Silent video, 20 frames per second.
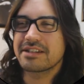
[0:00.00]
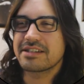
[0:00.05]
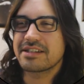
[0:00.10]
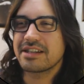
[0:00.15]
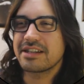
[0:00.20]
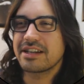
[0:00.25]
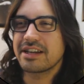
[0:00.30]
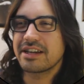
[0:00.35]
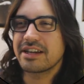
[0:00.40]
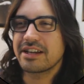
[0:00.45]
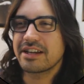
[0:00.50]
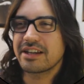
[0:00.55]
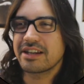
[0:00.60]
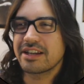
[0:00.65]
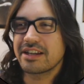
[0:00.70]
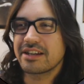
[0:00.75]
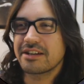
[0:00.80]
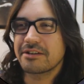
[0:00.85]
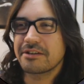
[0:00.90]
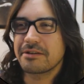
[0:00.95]
I was gonna say you got
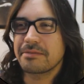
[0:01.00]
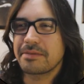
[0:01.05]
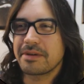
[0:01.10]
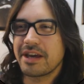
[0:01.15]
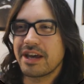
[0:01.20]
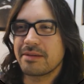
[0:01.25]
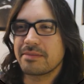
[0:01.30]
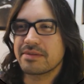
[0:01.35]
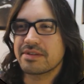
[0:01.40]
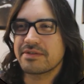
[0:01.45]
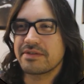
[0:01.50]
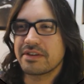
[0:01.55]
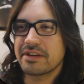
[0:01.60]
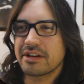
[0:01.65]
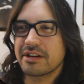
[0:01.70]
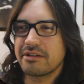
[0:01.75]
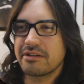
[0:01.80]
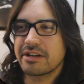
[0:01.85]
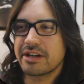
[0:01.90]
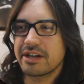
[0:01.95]
a creepy
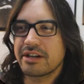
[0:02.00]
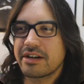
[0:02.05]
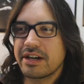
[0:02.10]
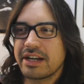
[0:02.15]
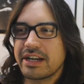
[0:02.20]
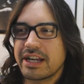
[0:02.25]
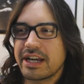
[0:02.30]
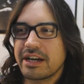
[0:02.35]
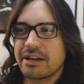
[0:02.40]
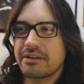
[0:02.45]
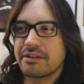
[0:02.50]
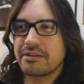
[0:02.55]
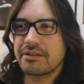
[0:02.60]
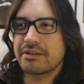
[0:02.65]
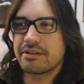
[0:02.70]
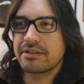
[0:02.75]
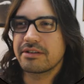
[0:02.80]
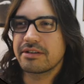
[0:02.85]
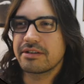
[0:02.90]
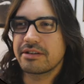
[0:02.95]
atmosphere going on right now.
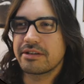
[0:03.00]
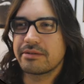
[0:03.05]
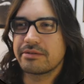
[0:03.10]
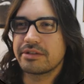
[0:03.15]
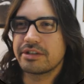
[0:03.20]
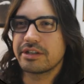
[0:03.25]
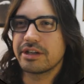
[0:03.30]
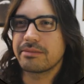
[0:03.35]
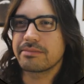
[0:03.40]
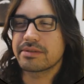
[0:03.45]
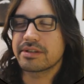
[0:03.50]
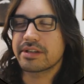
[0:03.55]
Don't